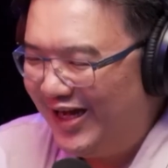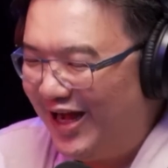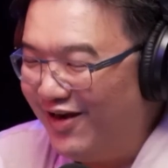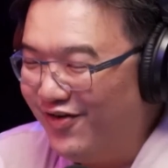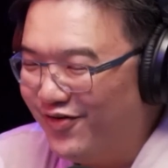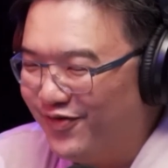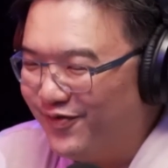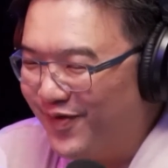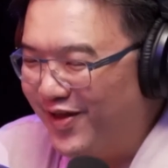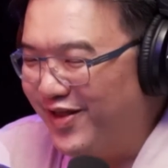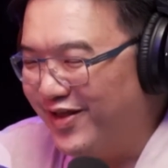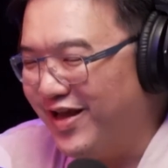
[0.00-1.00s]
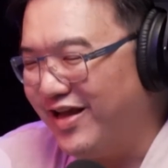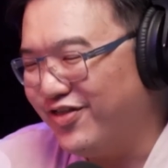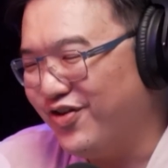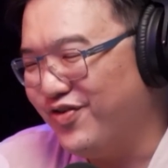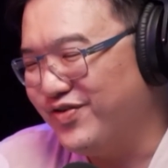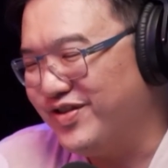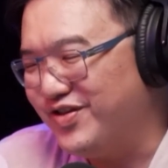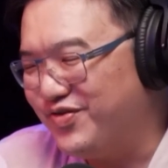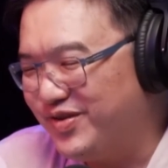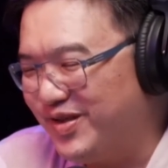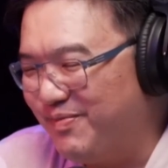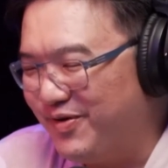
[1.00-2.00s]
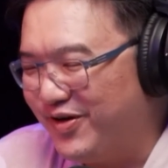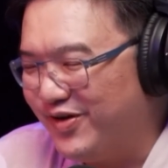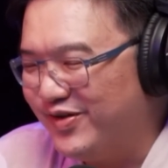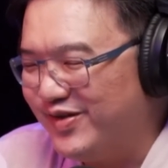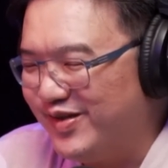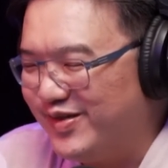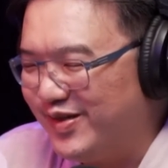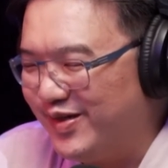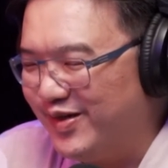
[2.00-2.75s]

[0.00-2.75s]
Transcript: I don't know, man. I thought it was interesting because it's